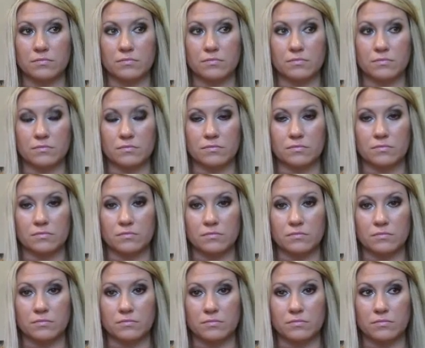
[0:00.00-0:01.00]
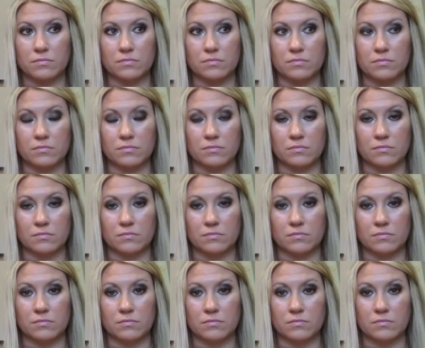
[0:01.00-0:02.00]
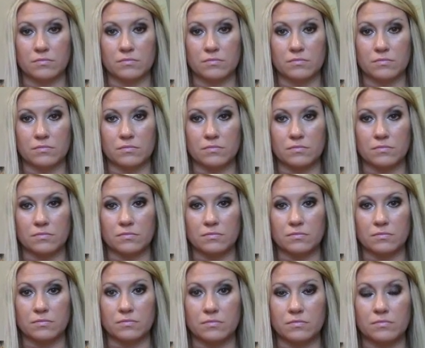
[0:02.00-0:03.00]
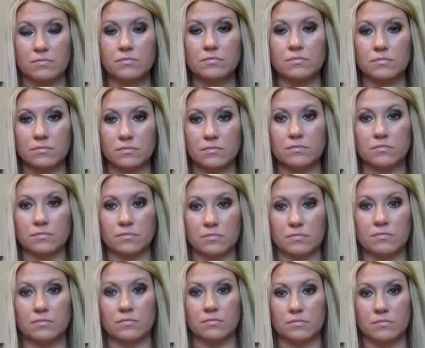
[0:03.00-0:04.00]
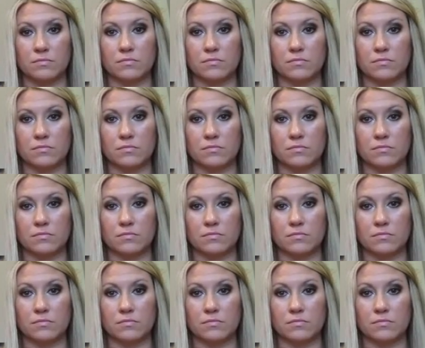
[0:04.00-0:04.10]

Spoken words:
(silent)